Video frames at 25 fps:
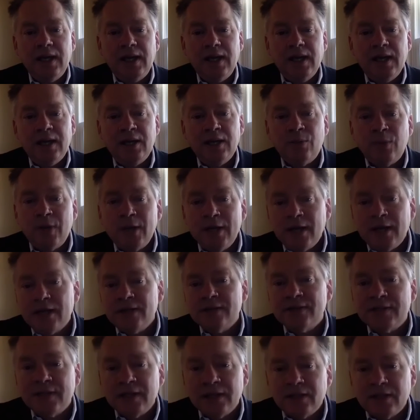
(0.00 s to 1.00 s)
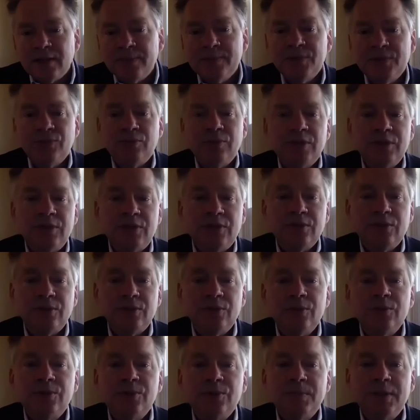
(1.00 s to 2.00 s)
and a White House that lumps traditional
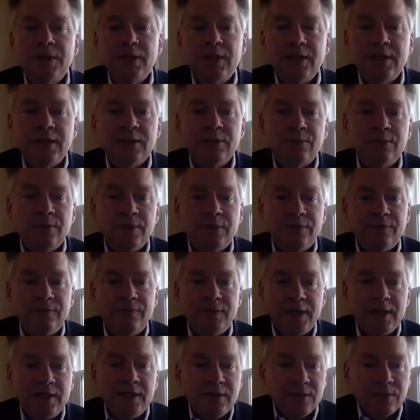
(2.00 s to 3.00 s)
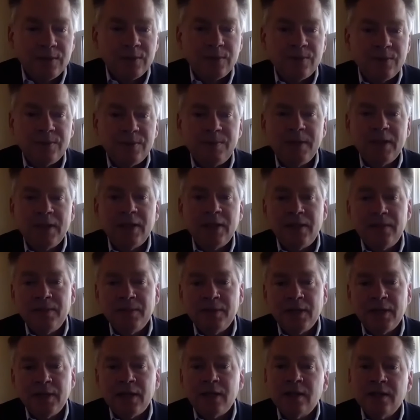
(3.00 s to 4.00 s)
news media with fake news by
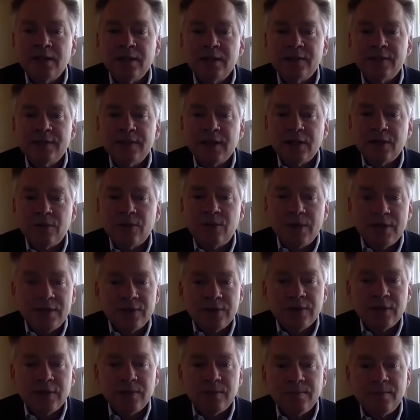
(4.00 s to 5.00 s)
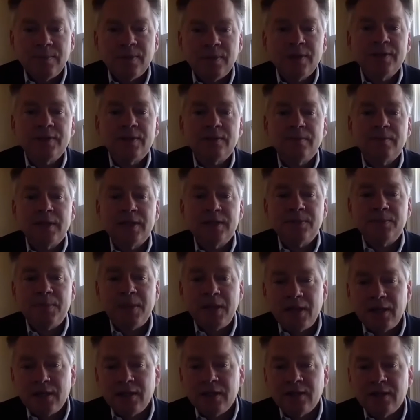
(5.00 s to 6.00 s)
labeling outlets that question and press them as
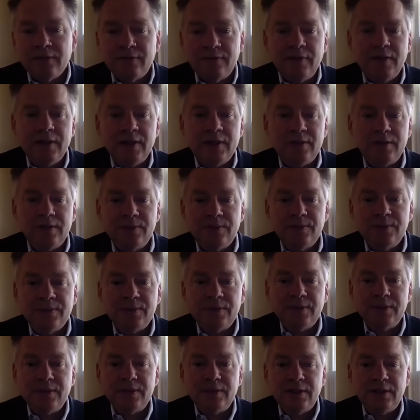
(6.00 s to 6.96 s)
peddling fake news,